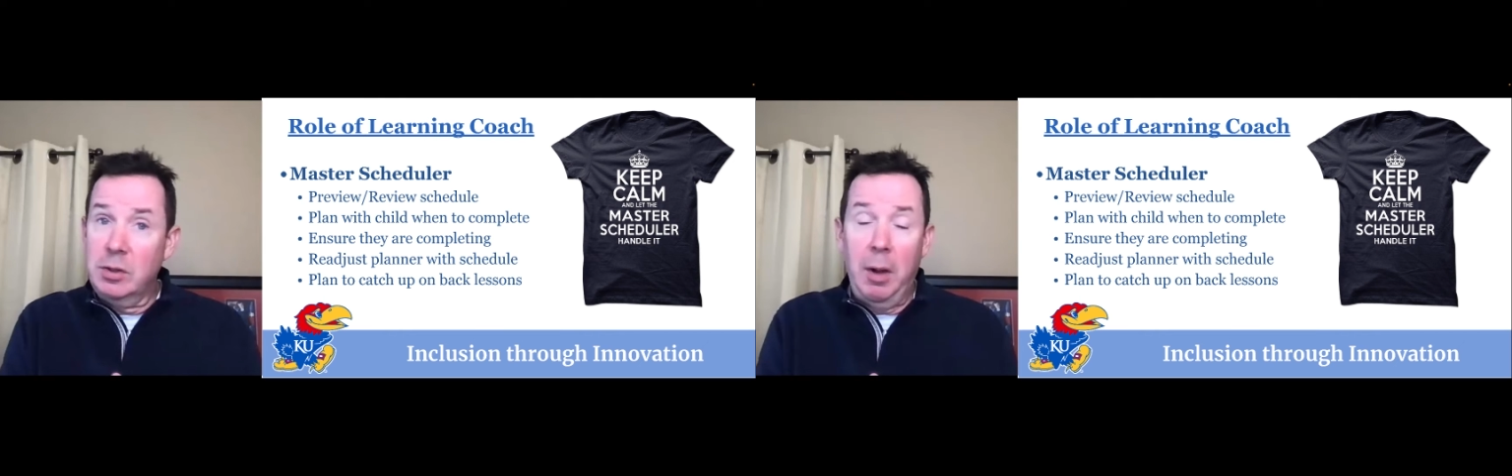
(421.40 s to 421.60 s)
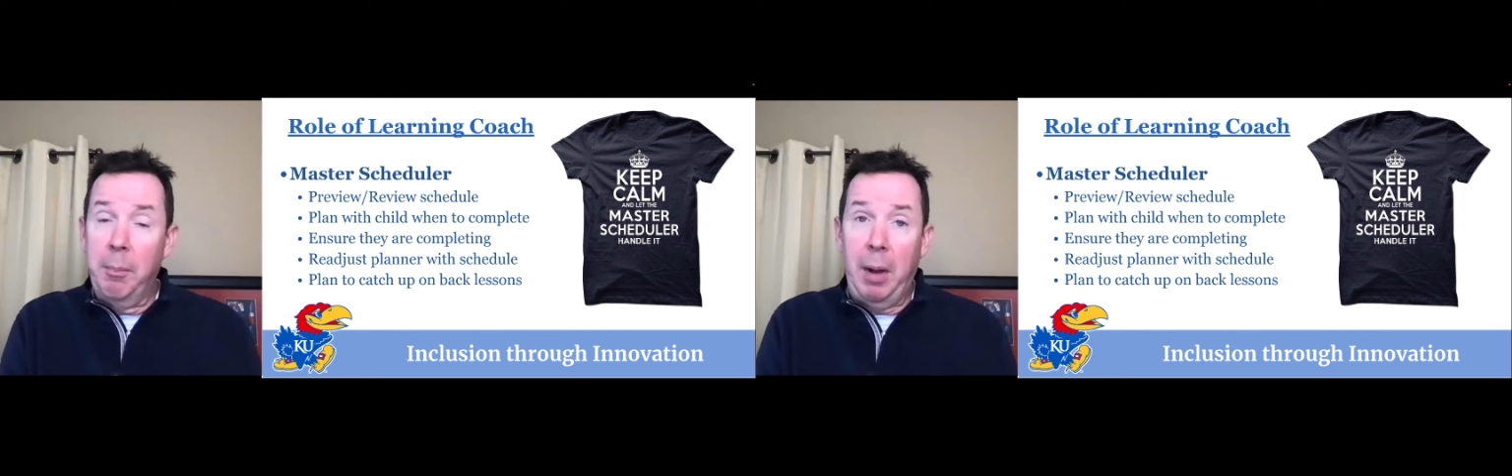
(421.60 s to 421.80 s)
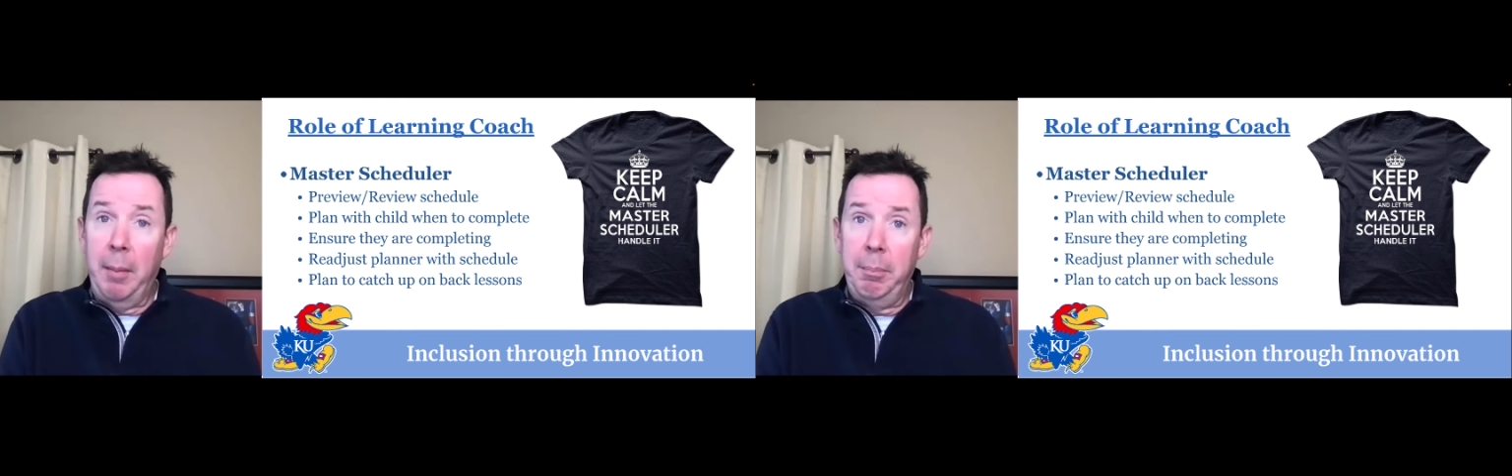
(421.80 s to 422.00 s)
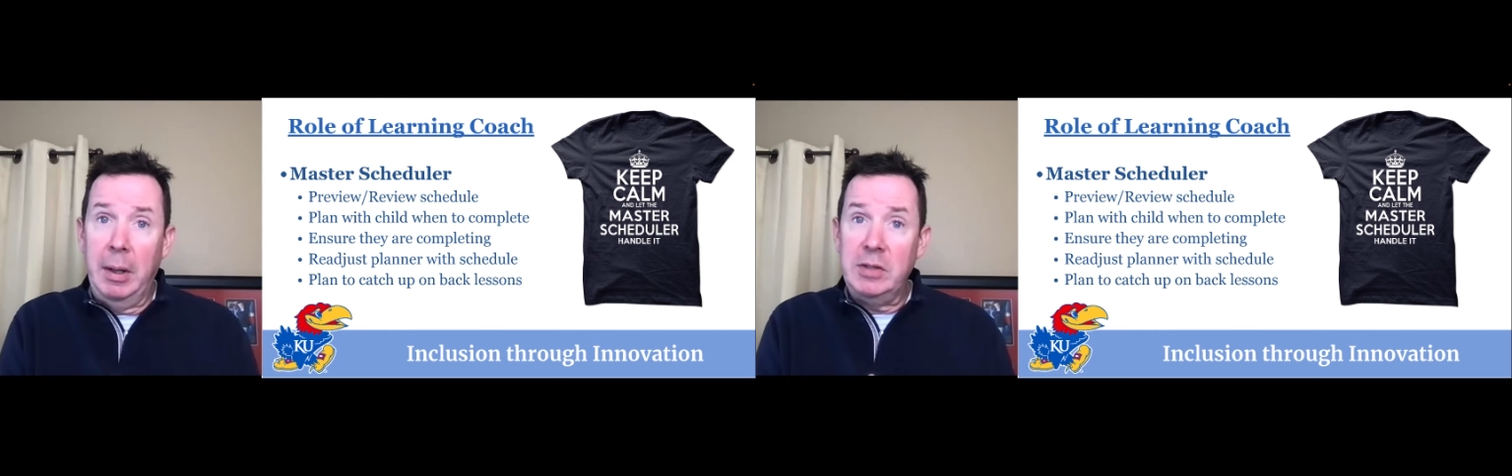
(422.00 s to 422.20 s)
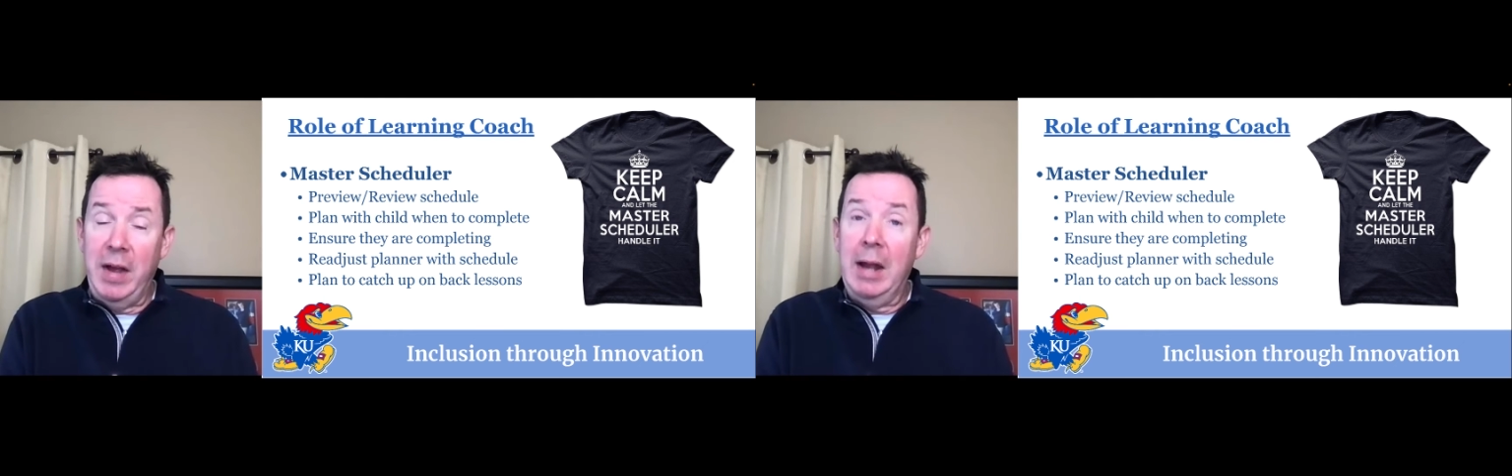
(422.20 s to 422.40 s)
a
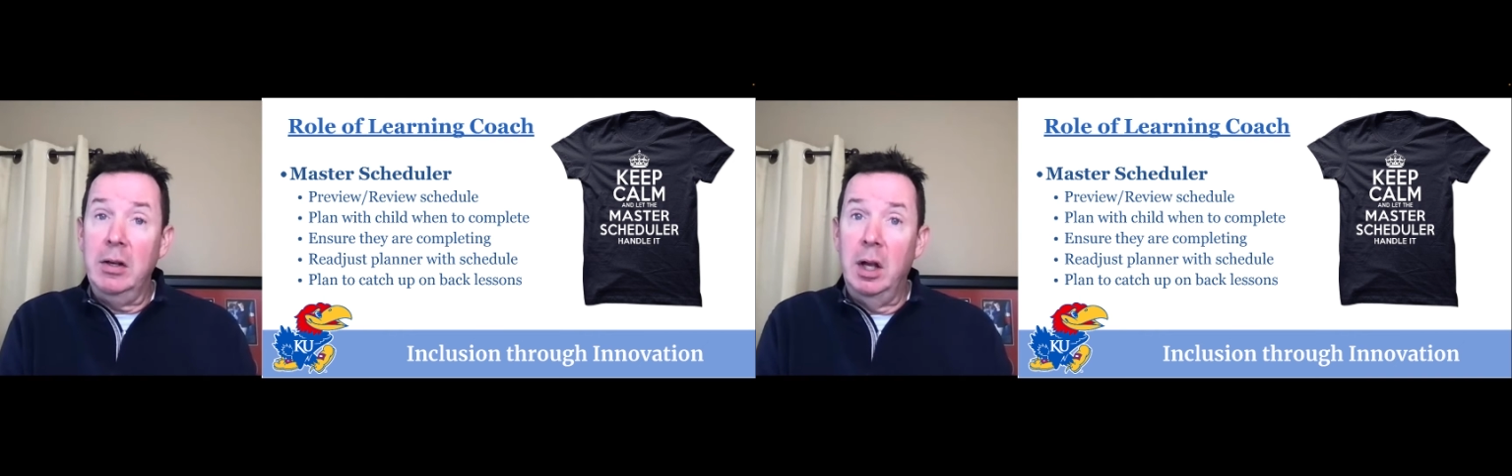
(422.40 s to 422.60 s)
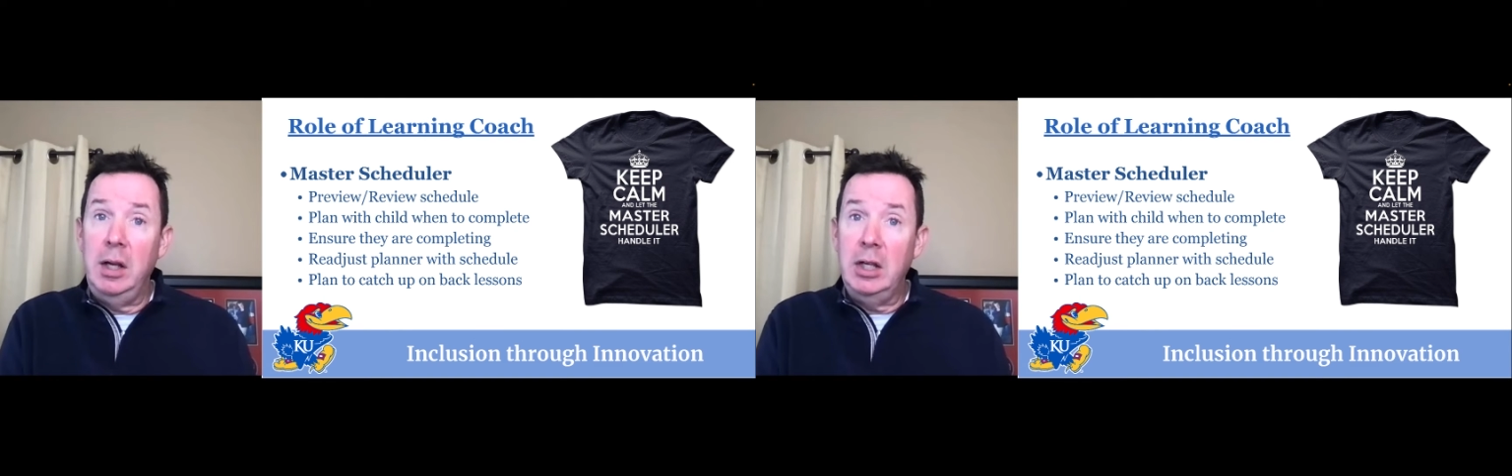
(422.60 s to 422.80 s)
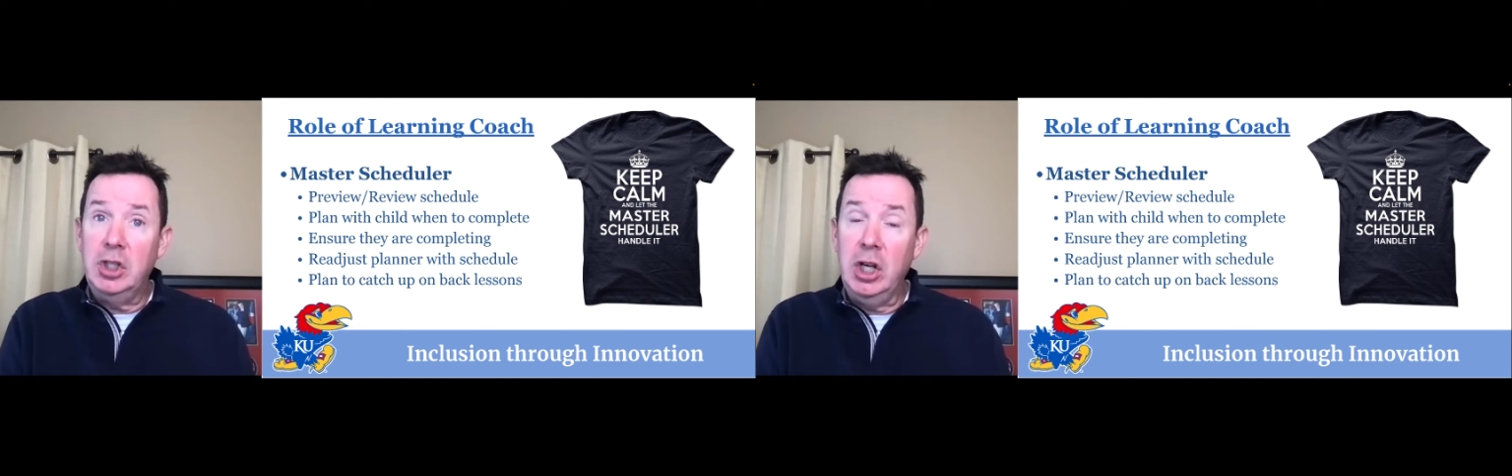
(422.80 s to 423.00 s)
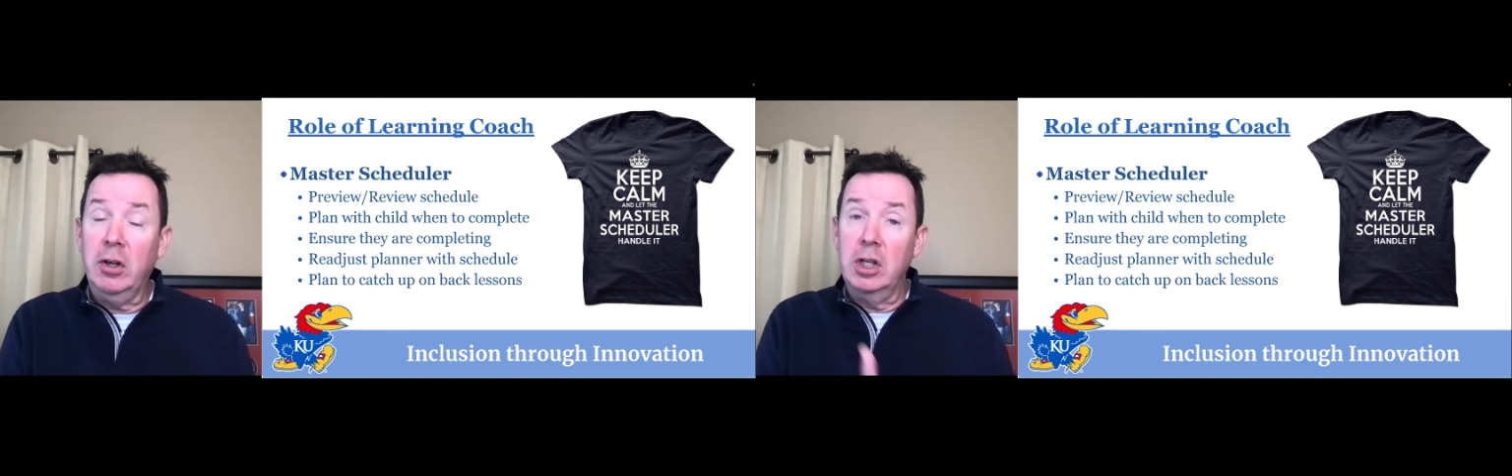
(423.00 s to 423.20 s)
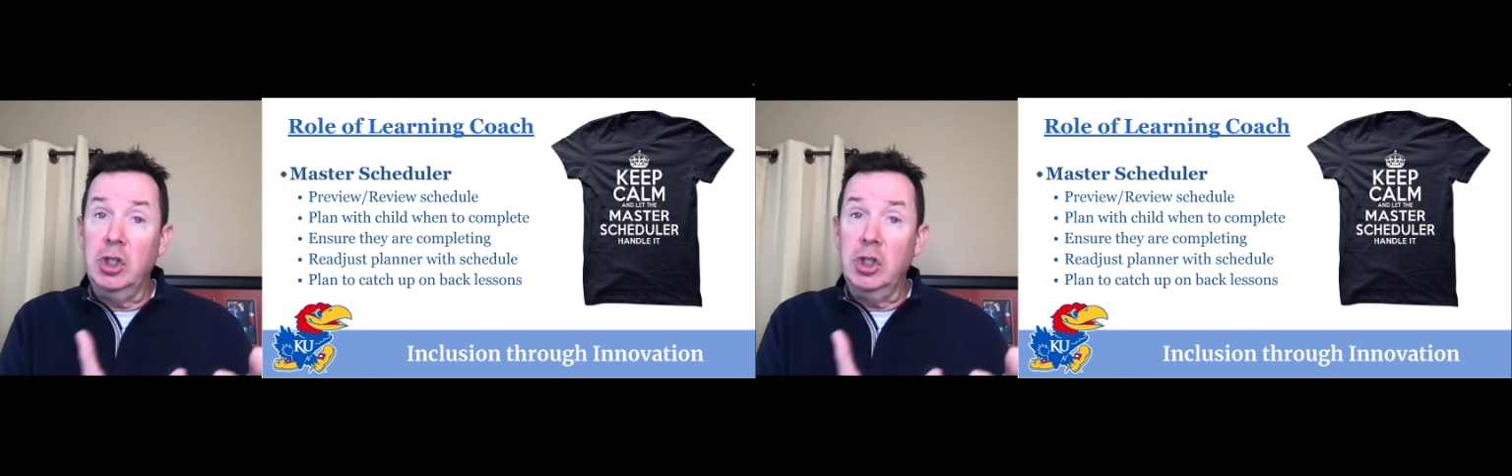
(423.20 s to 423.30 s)
bunch of asynchronous